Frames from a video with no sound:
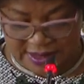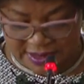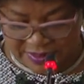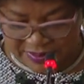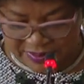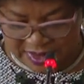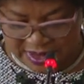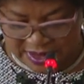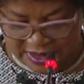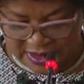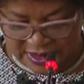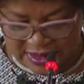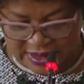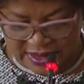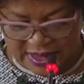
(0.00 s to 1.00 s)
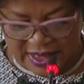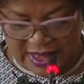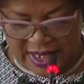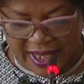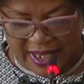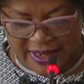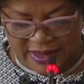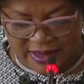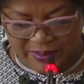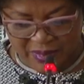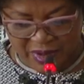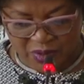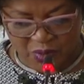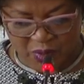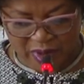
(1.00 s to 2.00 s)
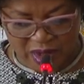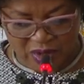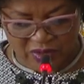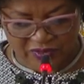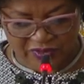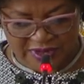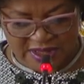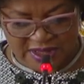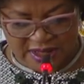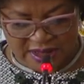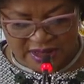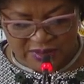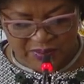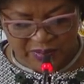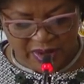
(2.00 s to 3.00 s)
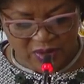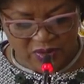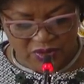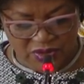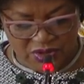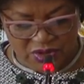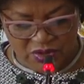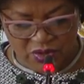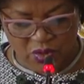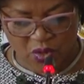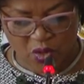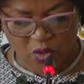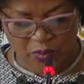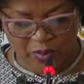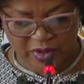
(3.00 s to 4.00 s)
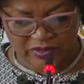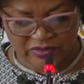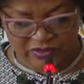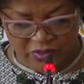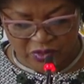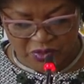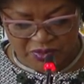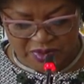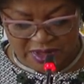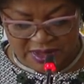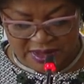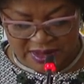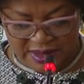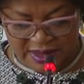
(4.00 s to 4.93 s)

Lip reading: Assembly, either by way of a secret ballot or open vote,